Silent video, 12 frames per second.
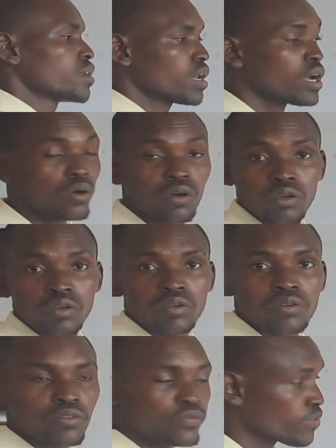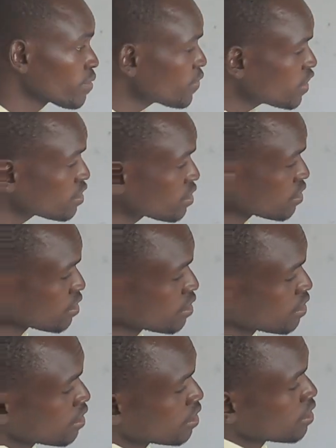Now, from this,
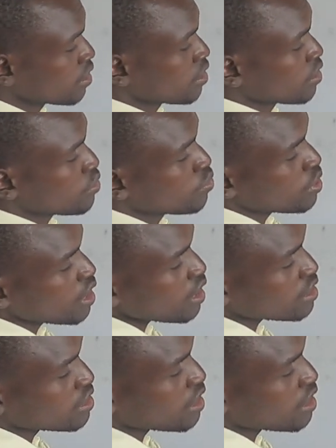you realize